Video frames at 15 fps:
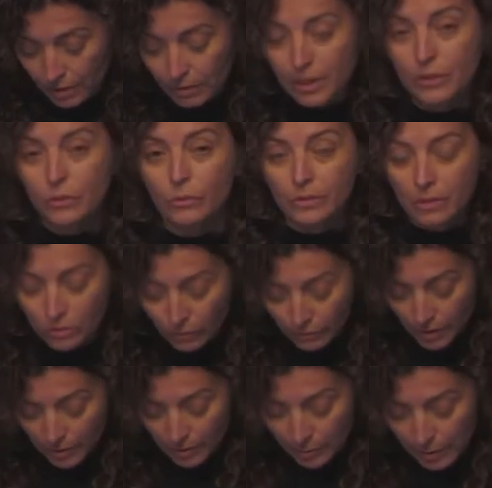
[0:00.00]
Discourses of
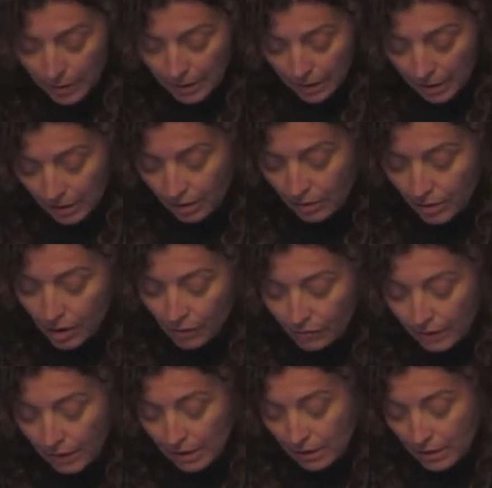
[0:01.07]
disability
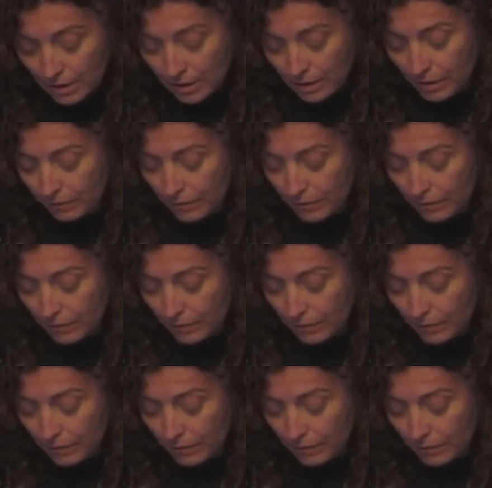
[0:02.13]
often enlist